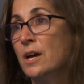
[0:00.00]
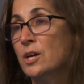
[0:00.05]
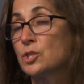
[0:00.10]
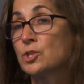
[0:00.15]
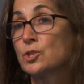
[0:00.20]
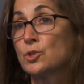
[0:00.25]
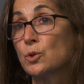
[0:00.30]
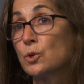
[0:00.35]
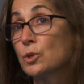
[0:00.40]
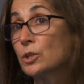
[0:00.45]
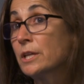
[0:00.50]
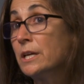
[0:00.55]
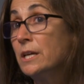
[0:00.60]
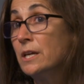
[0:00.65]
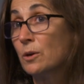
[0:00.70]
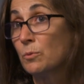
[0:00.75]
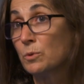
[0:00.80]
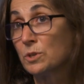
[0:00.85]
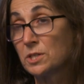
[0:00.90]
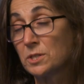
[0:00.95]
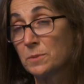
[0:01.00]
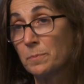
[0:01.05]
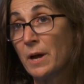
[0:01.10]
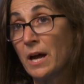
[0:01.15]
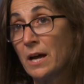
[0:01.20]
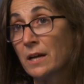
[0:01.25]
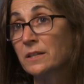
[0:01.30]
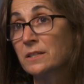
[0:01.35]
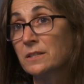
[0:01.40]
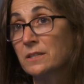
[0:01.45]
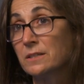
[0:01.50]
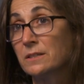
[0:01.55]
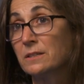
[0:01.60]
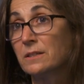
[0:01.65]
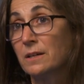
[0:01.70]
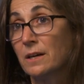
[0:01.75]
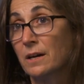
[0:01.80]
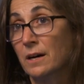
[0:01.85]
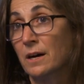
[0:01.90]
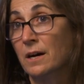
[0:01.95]
Certainly a respect
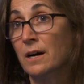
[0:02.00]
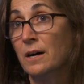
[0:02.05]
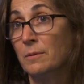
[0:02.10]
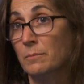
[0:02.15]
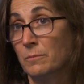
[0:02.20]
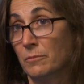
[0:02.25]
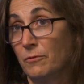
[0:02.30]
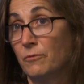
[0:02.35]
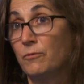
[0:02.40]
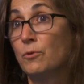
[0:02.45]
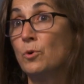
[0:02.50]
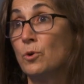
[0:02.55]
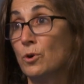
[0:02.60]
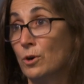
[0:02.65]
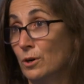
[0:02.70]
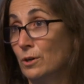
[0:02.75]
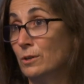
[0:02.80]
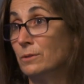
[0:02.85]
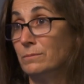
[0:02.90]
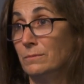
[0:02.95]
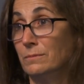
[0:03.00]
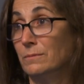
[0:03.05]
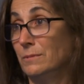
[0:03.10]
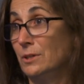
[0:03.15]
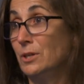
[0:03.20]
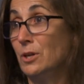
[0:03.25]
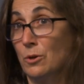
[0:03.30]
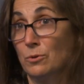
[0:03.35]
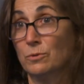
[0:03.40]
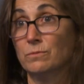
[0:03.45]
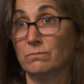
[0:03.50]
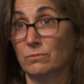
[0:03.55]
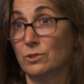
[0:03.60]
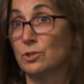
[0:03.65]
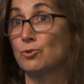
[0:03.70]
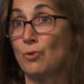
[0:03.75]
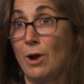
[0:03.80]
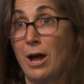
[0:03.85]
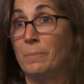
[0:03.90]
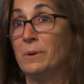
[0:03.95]
um, for, you know,
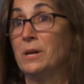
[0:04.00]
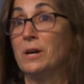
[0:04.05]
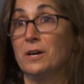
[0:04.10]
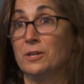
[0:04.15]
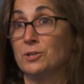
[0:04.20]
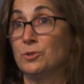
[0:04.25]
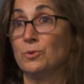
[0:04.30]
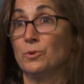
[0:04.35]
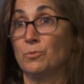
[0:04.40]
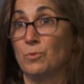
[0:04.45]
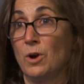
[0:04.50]
strapping onto a